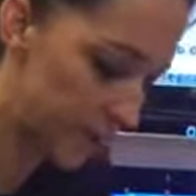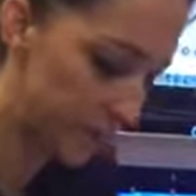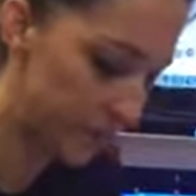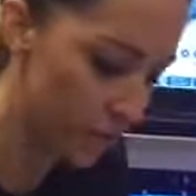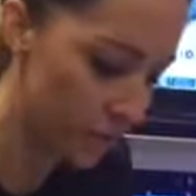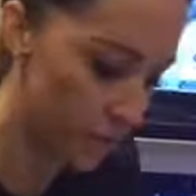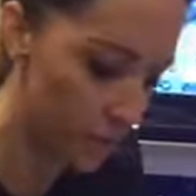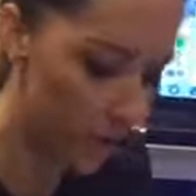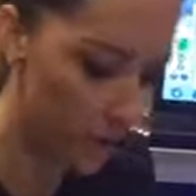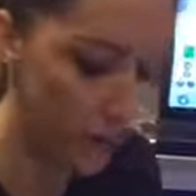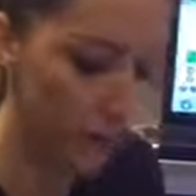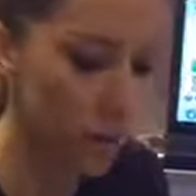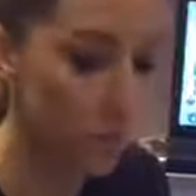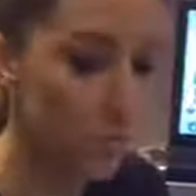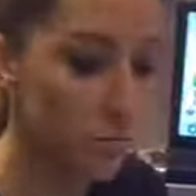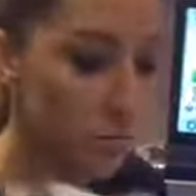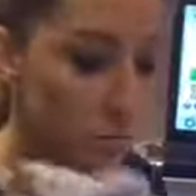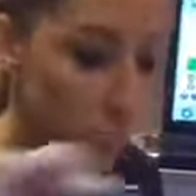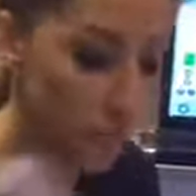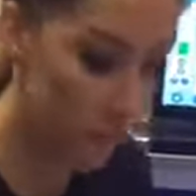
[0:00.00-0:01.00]
for
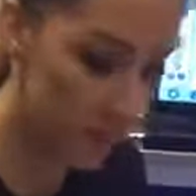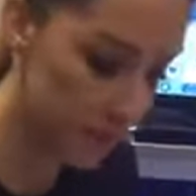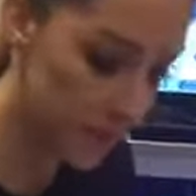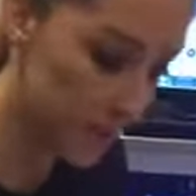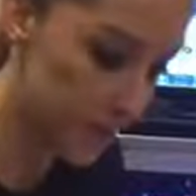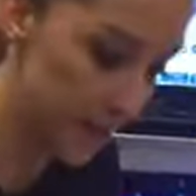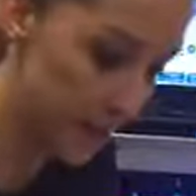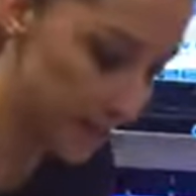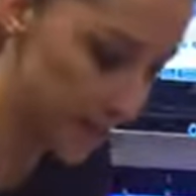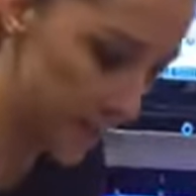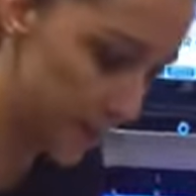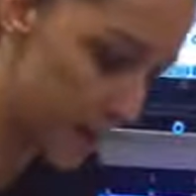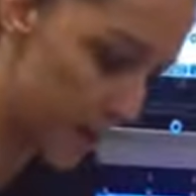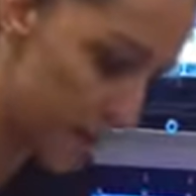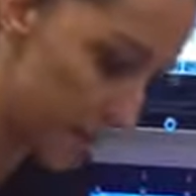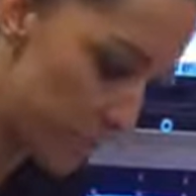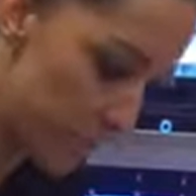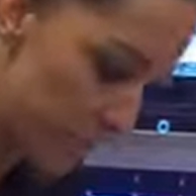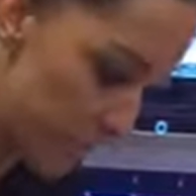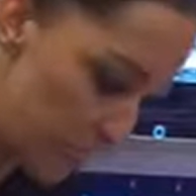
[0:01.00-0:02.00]
the step to
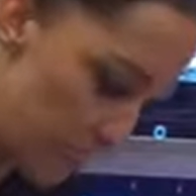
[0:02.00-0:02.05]
come.